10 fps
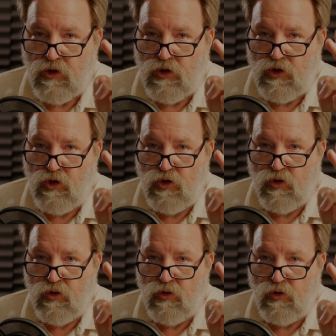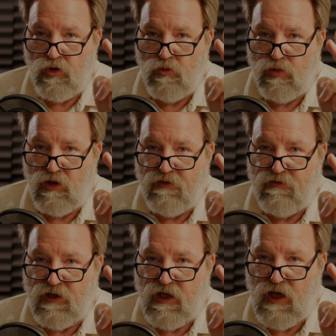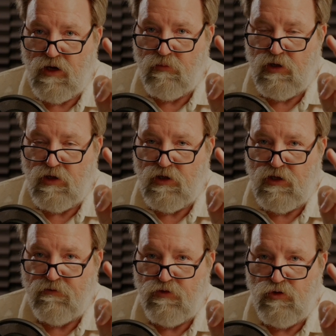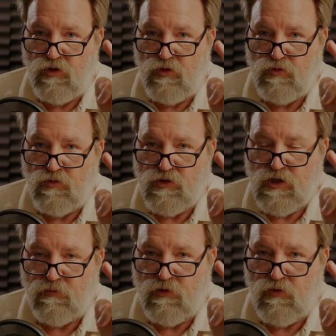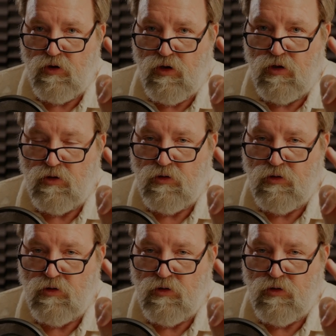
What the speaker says: You believe in accountability if you do something wrong.